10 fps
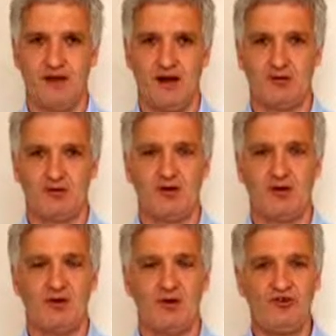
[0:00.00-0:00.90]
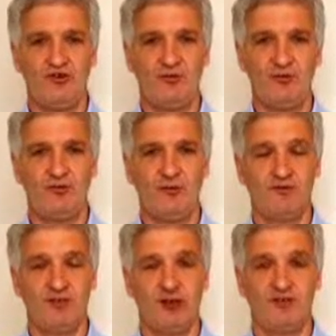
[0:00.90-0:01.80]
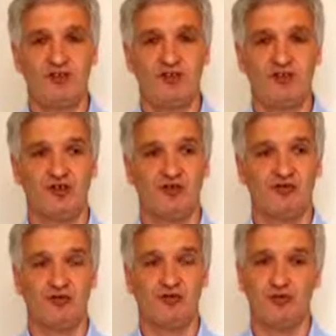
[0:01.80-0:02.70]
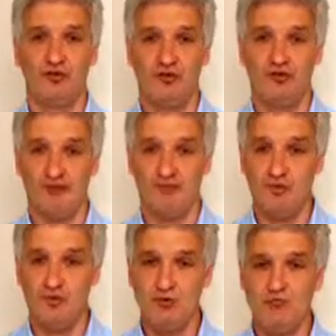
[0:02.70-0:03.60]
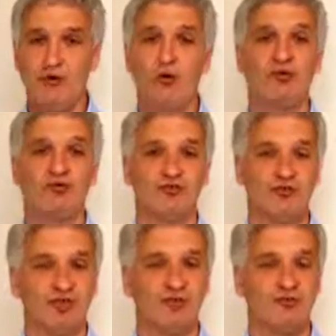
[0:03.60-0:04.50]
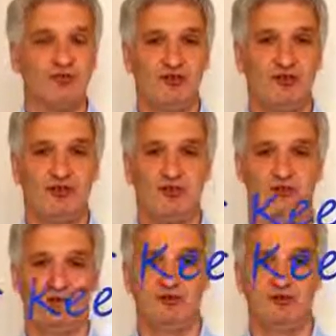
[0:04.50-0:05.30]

Now, a question that people often ask is, should they move or should they keep still?